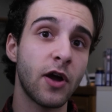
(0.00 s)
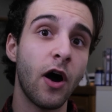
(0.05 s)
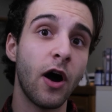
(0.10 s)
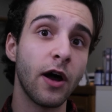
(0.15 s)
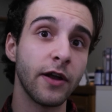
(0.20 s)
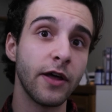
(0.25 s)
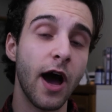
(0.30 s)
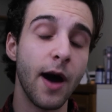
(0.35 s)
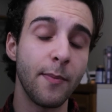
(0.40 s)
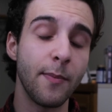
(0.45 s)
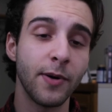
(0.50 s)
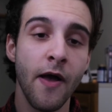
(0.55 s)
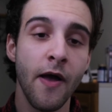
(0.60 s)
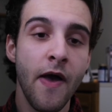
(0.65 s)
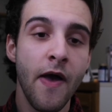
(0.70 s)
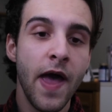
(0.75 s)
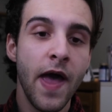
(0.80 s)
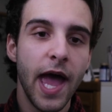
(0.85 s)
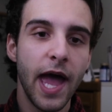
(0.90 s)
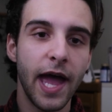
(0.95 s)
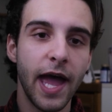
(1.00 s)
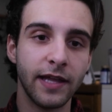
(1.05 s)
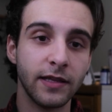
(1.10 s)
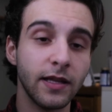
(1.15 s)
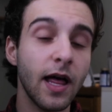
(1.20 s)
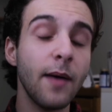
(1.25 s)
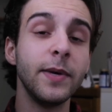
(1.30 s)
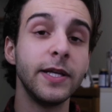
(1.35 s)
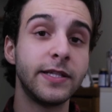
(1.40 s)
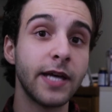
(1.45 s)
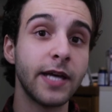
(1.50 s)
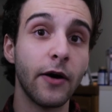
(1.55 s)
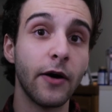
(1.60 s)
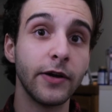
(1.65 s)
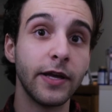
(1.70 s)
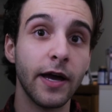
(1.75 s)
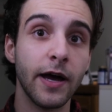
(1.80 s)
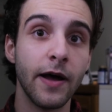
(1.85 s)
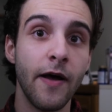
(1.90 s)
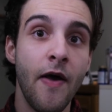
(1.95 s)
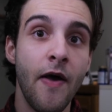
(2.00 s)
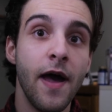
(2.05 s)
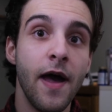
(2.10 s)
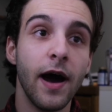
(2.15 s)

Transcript: caught up, and let me tell you,